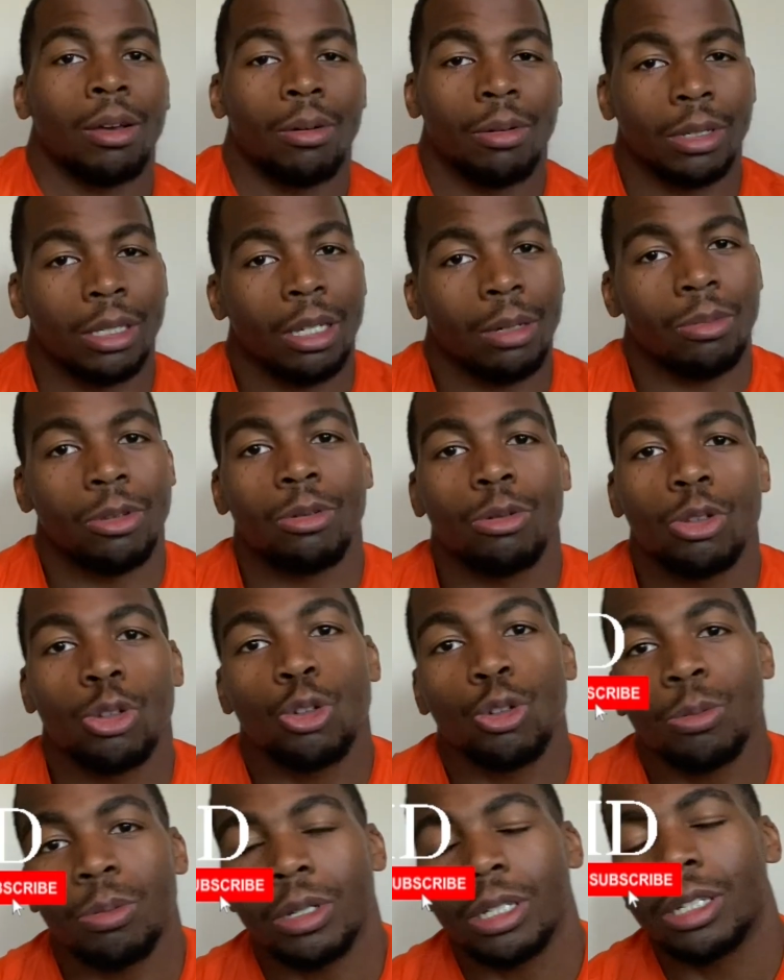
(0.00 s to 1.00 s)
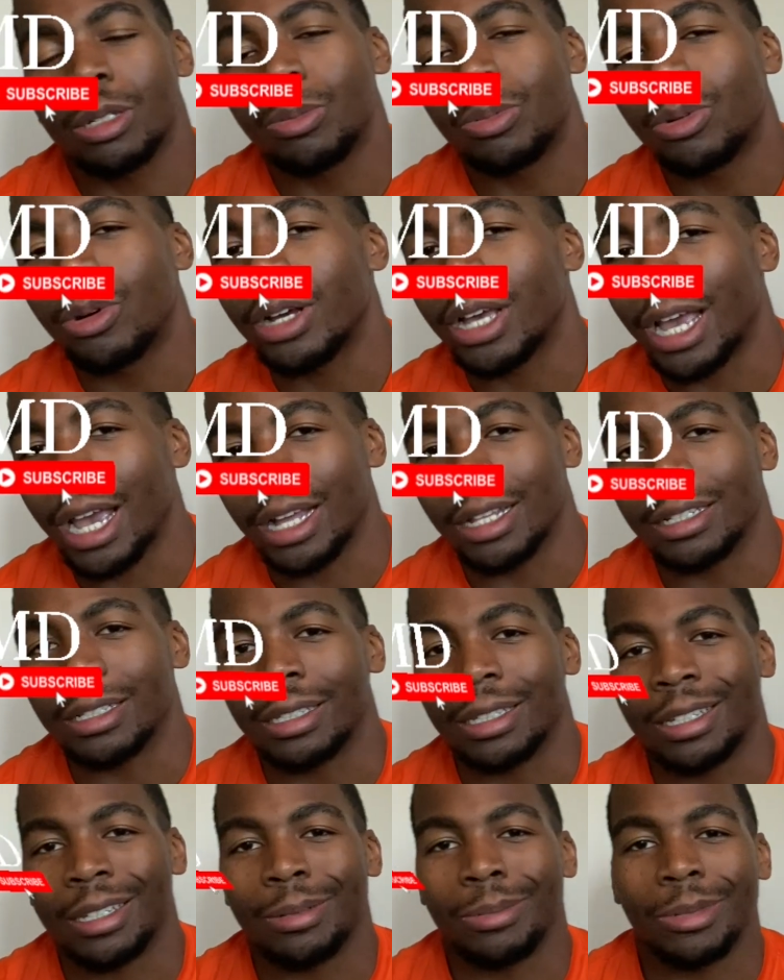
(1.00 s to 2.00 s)
What's up, YouTube? It's your boy
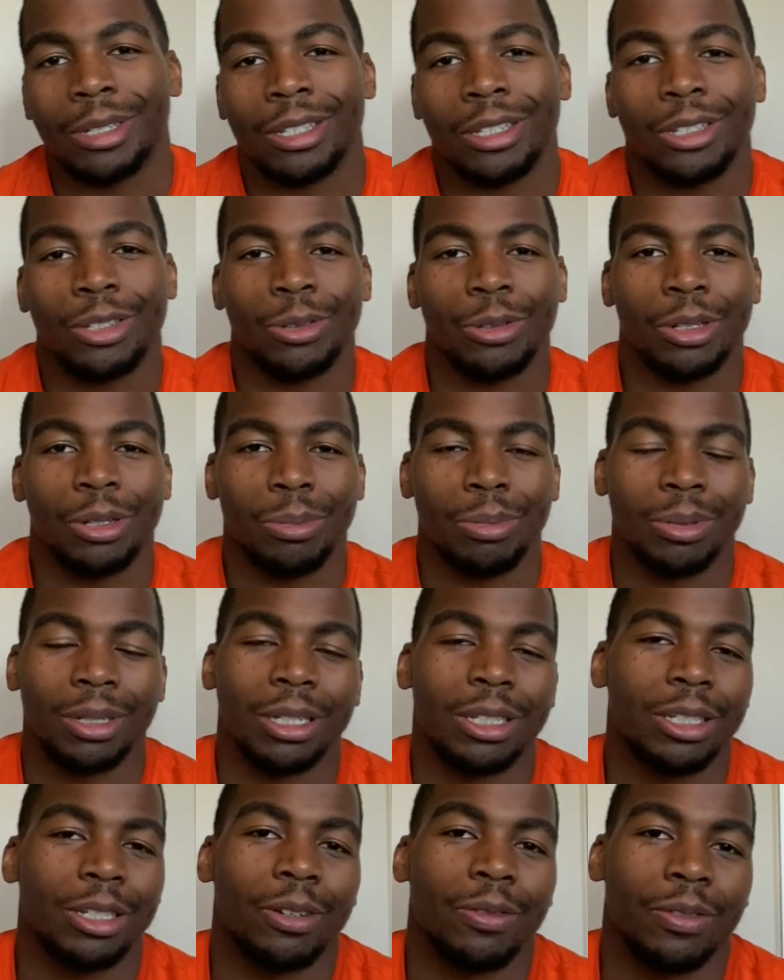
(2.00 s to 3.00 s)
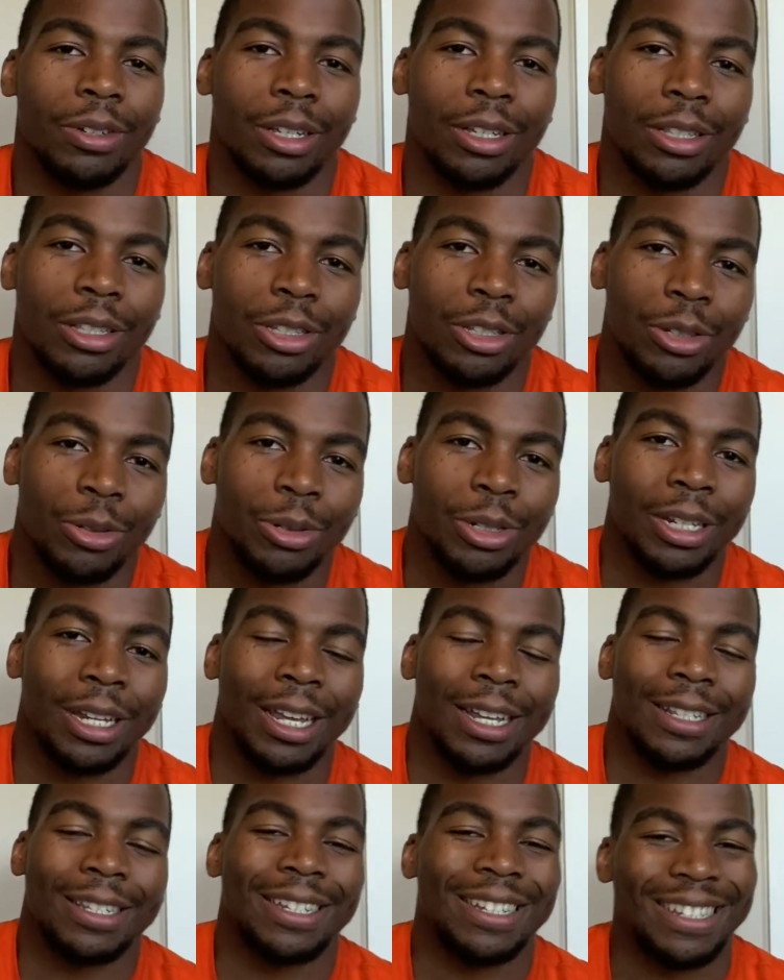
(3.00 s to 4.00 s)
Atlasthemd student. Please don't forget the student.
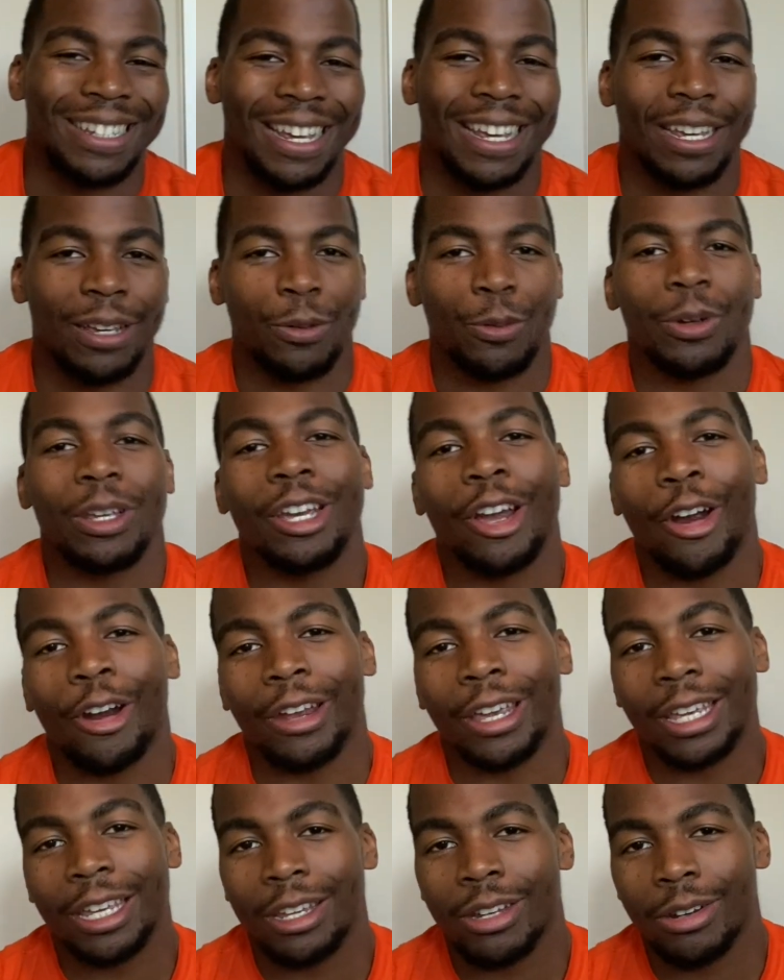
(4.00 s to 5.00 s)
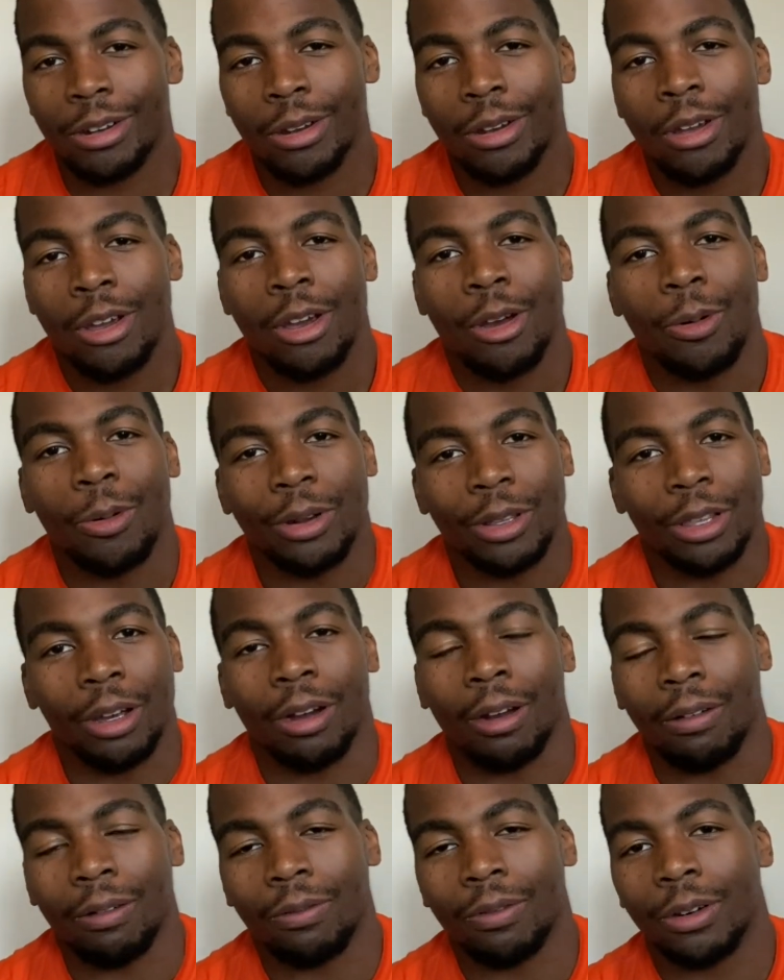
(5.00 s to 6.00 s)
And today we are here with
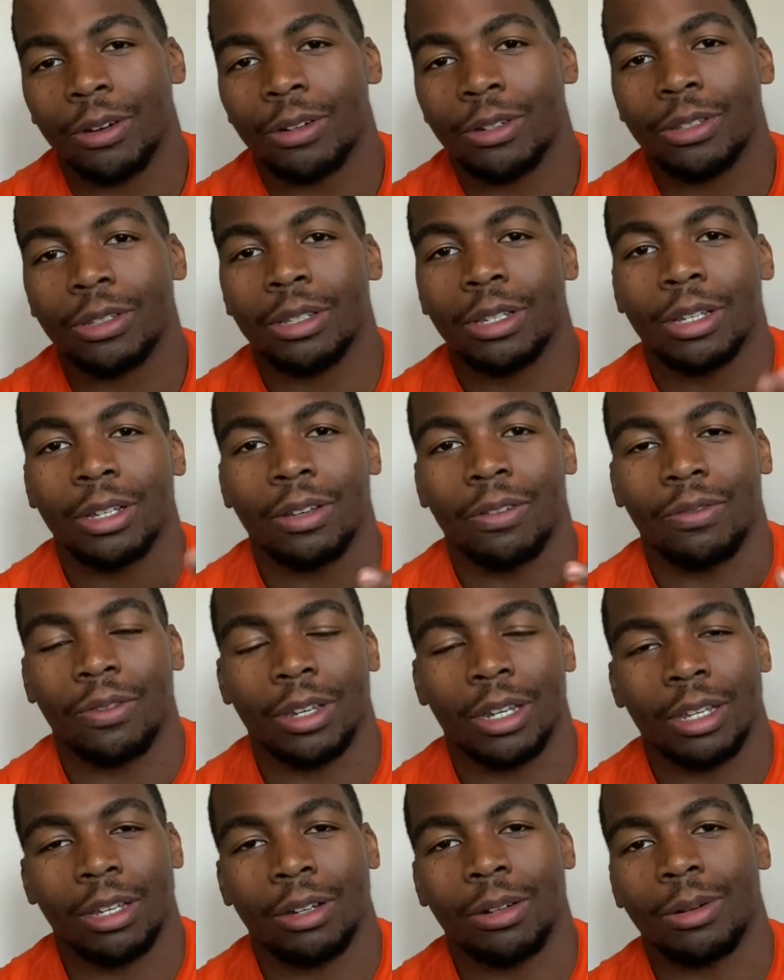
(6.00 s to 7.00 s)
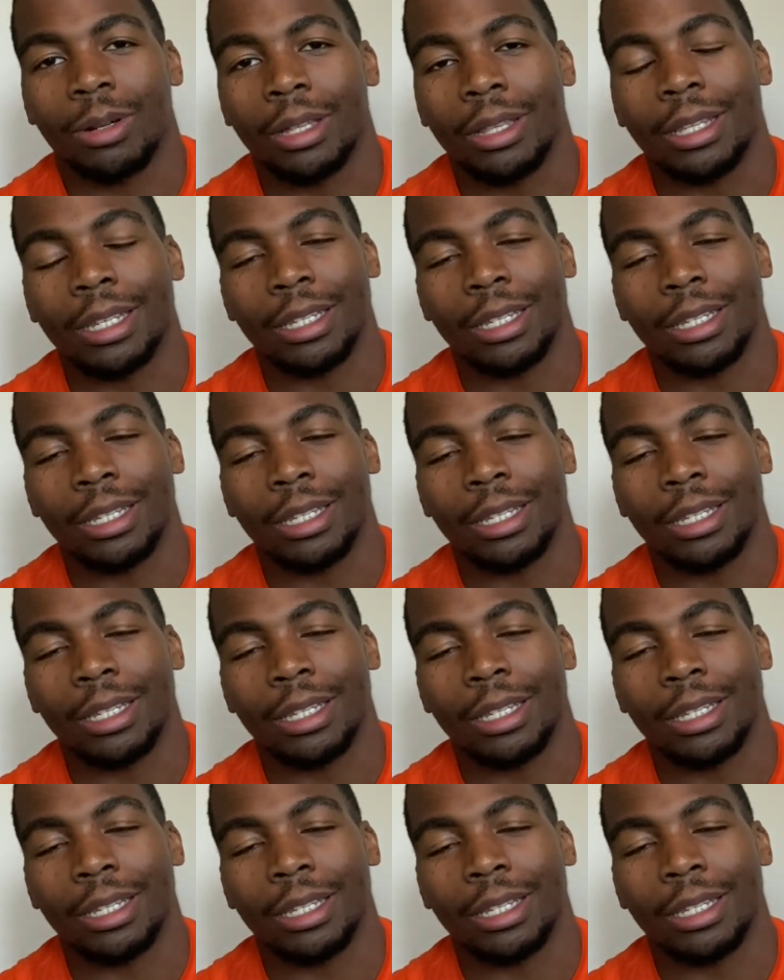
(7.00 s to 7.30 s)
our first video in the